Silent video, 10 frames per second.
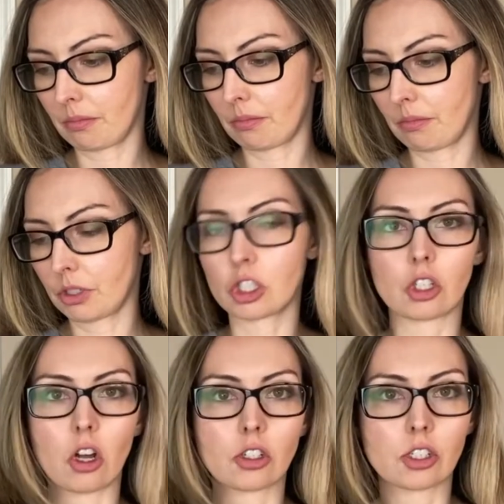which is
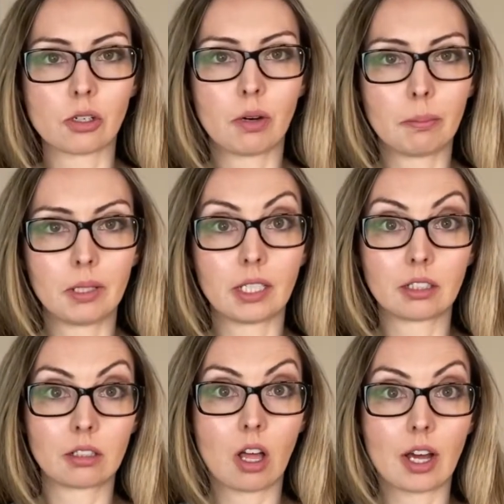also a blood
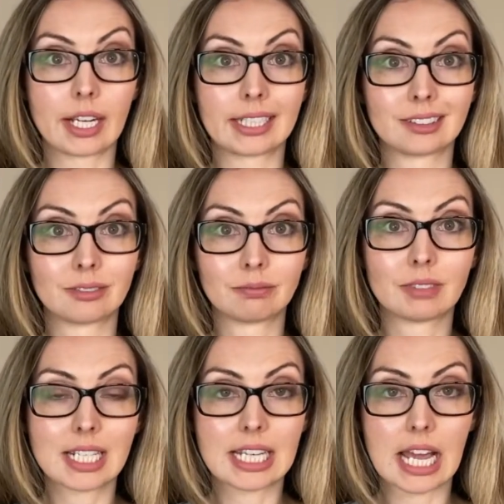clotting
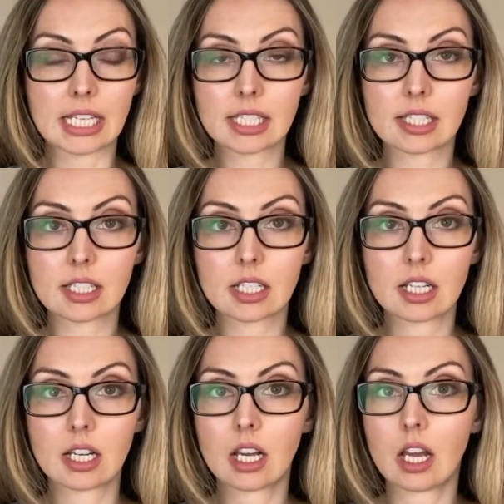test.
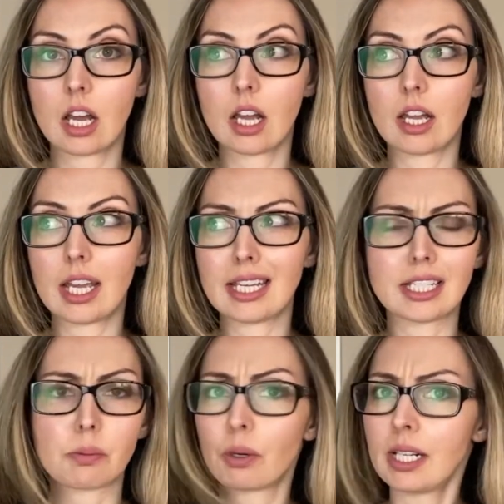It's pretty